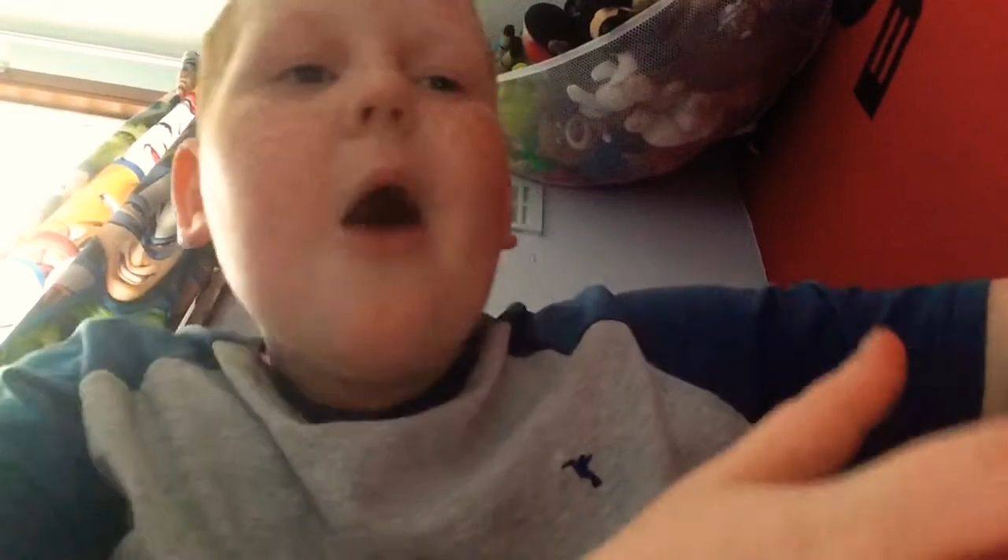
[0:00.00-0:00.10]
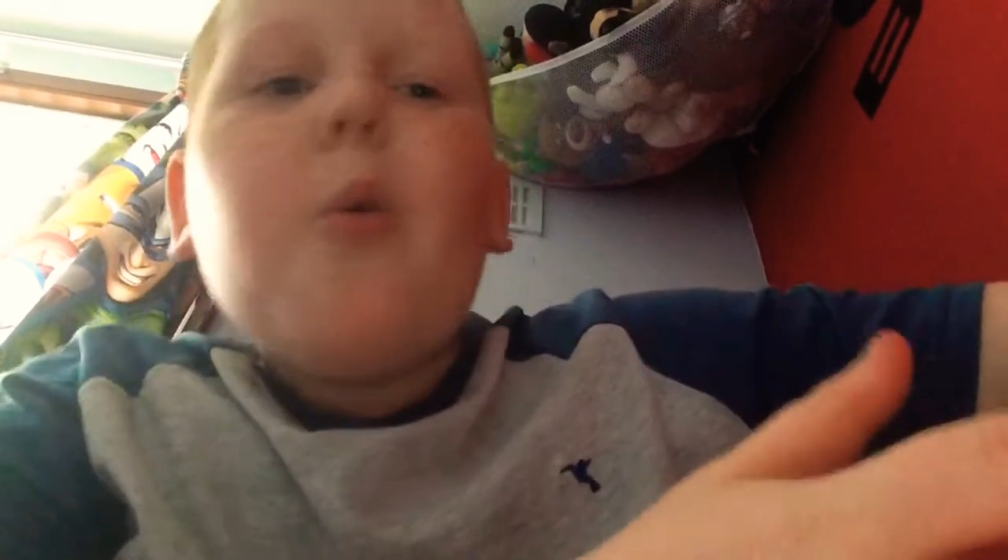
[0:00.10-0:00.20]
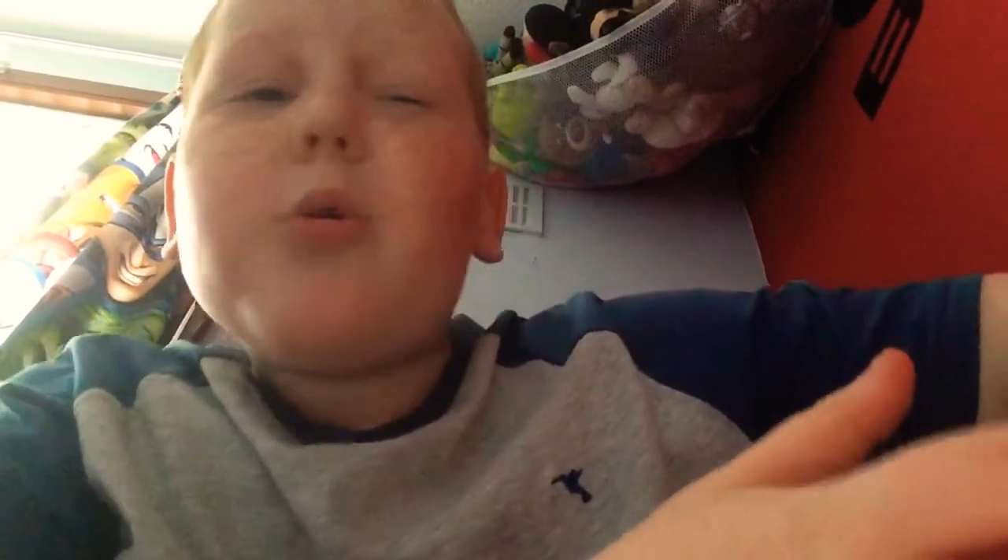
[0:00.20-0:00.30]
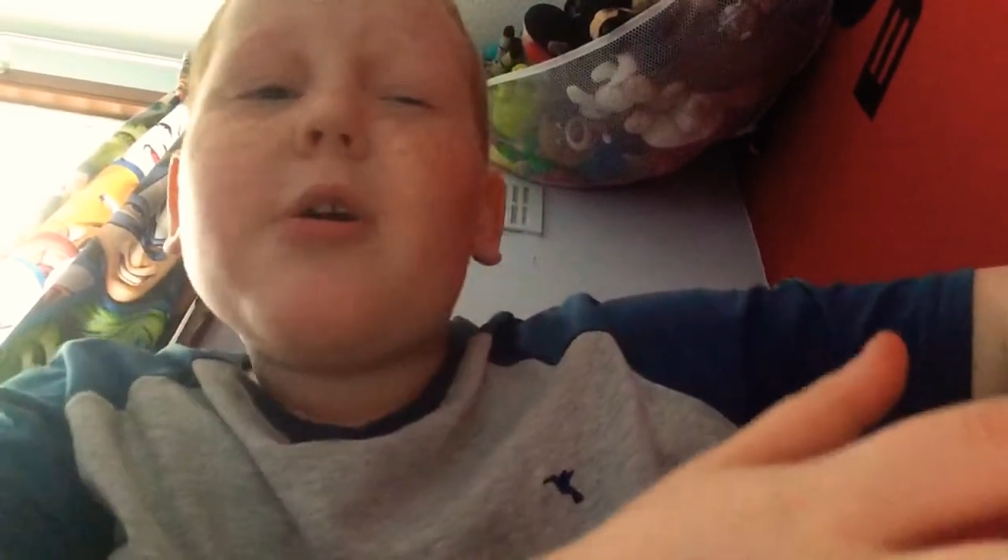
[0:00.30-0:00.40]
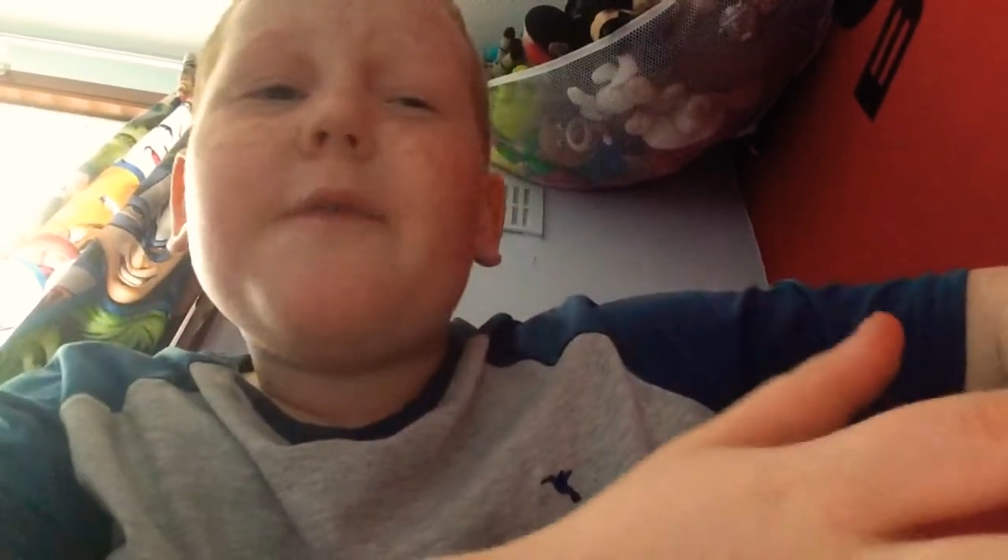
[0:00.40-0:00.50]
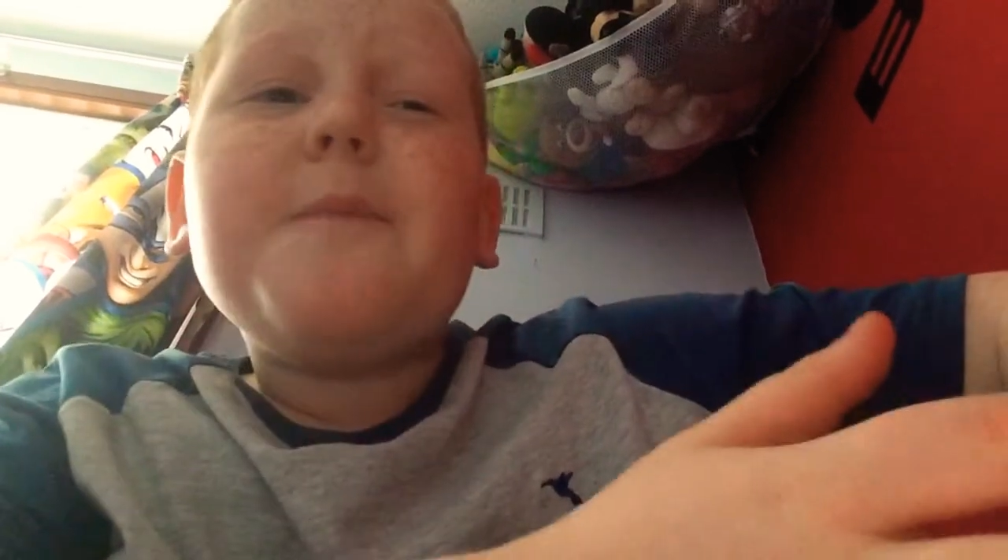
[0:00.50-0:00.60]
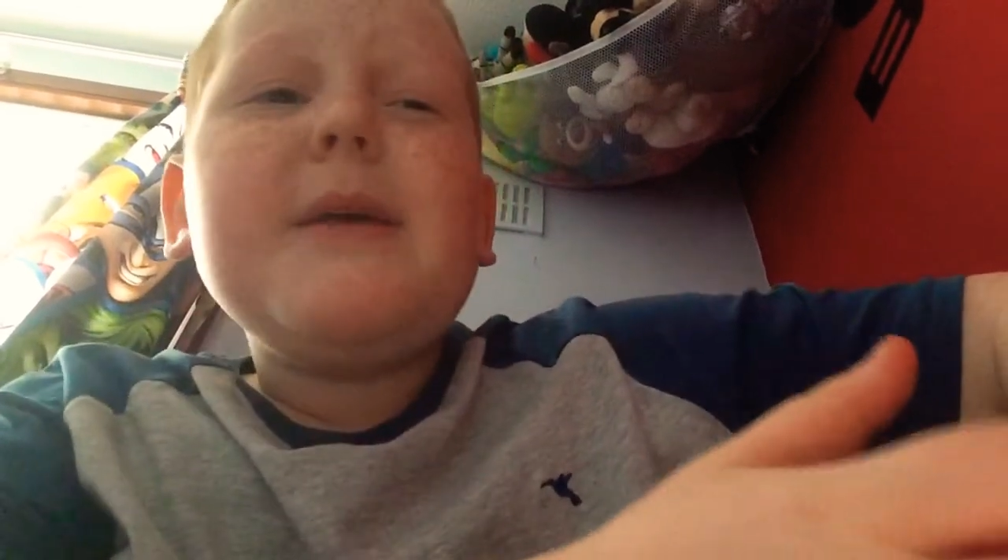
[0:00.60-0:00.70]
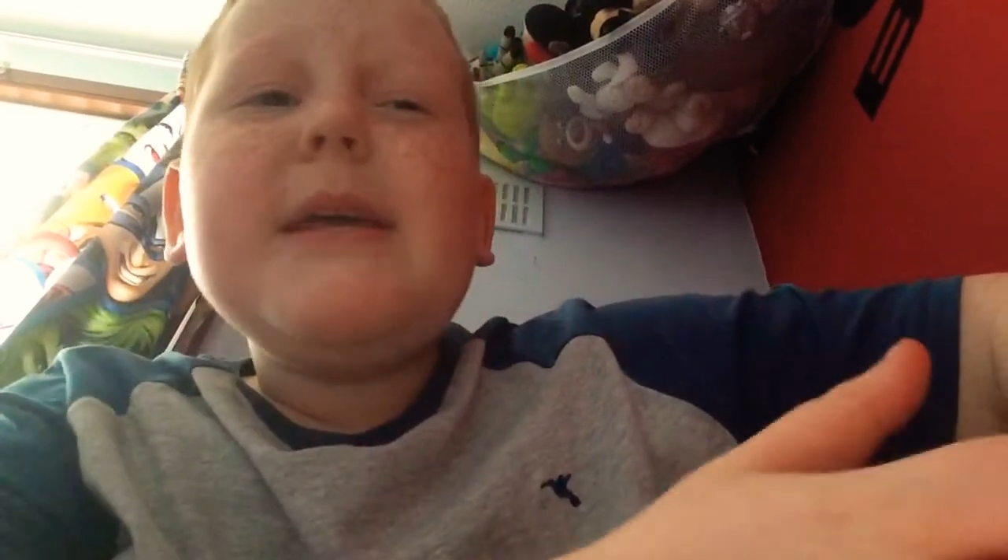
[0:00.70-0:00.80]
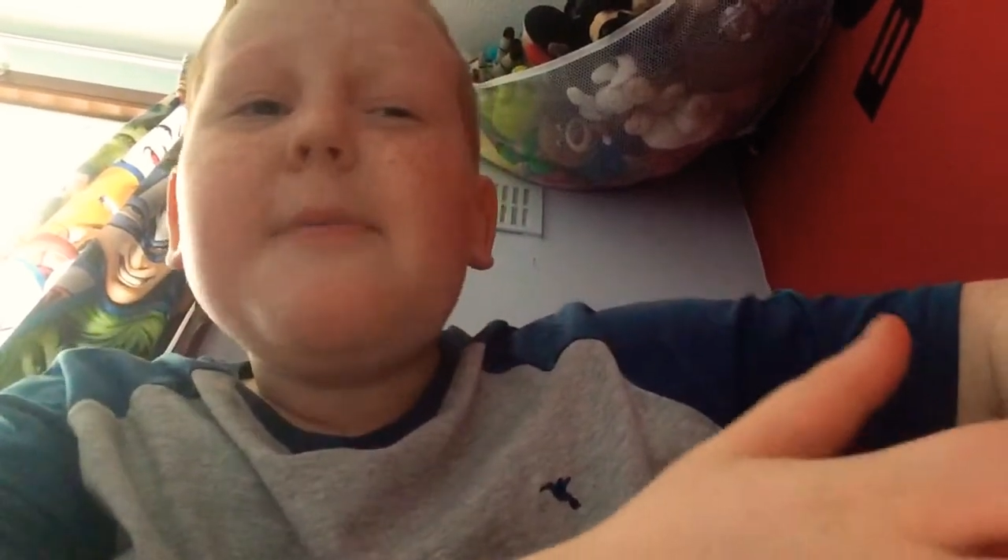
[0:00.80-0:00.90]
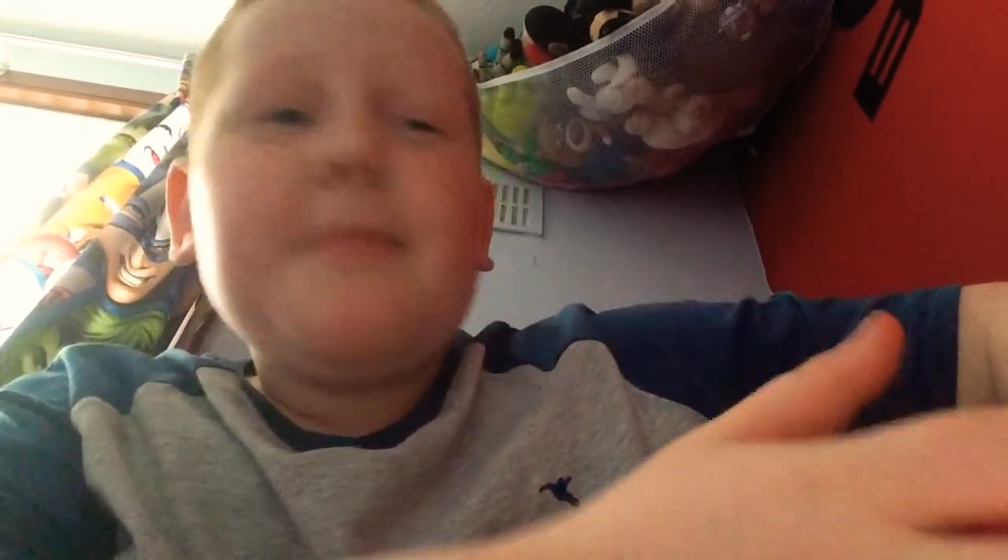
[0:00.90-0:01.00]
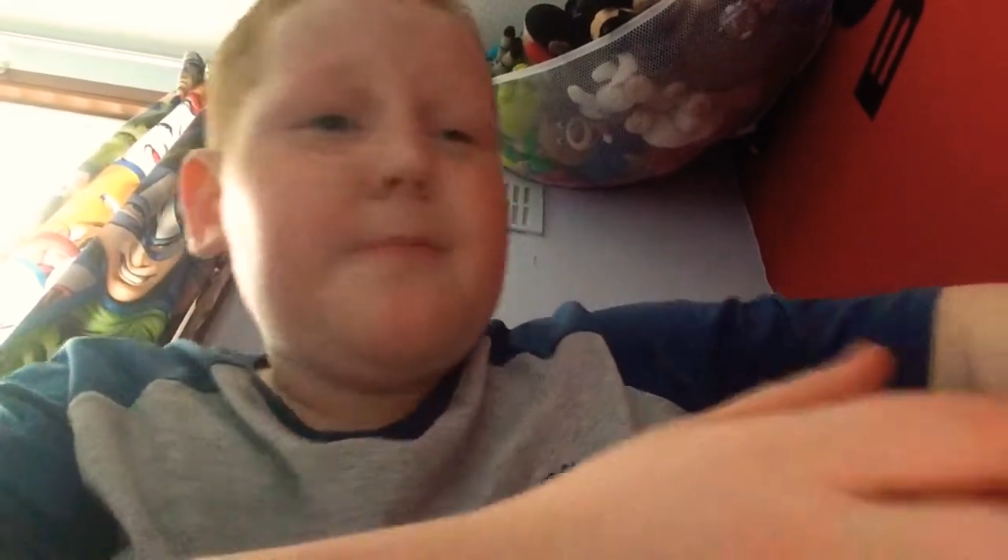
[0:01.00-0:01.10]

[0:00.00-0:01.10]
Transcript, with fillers: hour of me